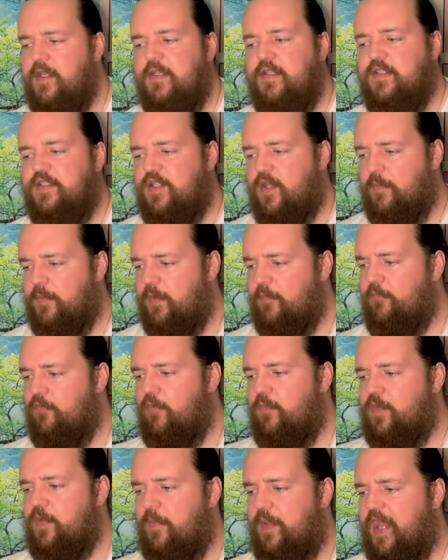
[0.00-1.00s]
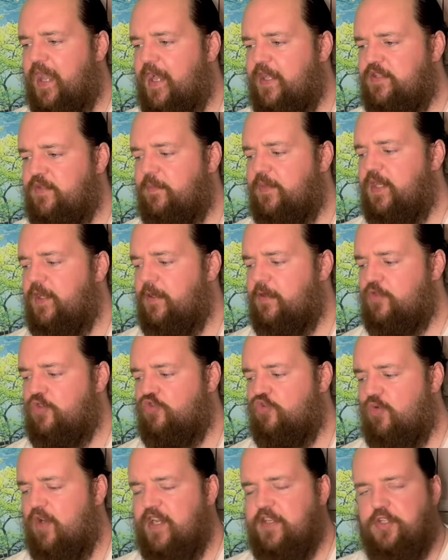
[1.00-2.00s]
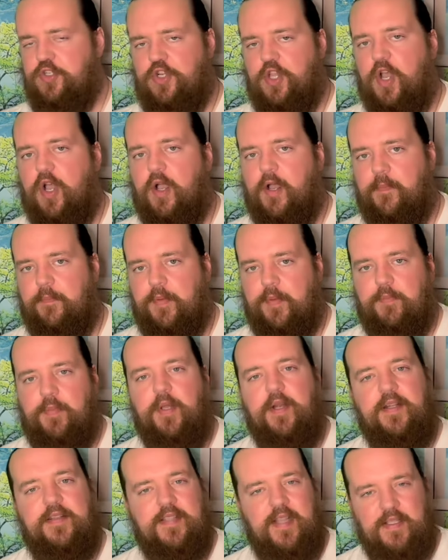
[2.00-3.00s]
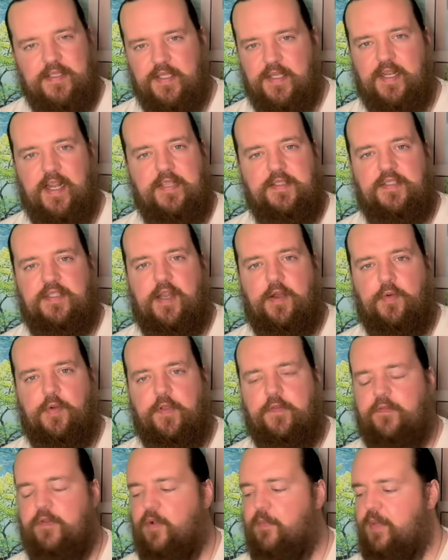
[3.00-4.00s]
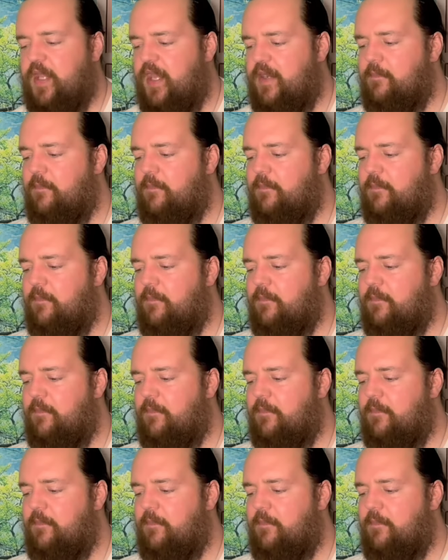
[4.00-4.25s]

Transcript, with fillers: something from the past being dredged up, but it doesn't necessarily feel bad.